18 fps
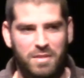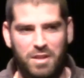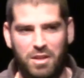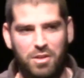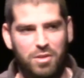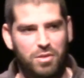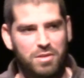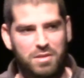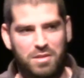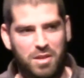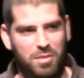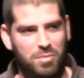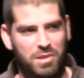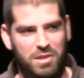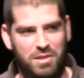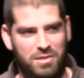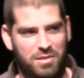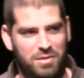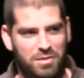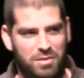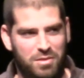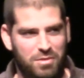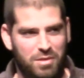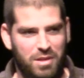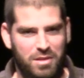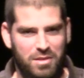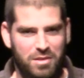No, it's not because it
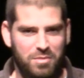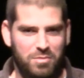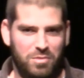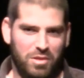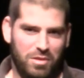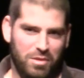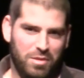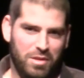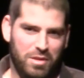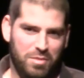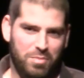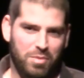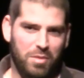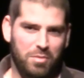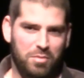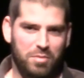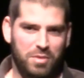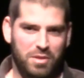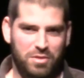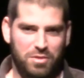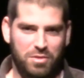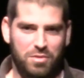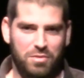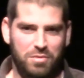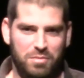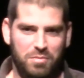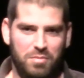distracts him, although that's probably
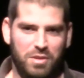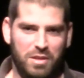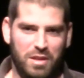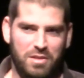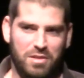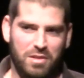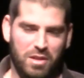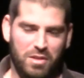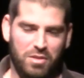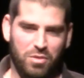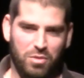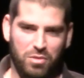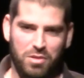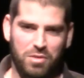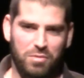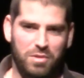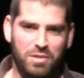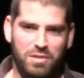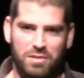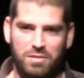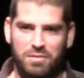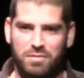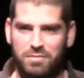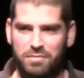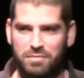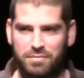true. But that's not the only reason.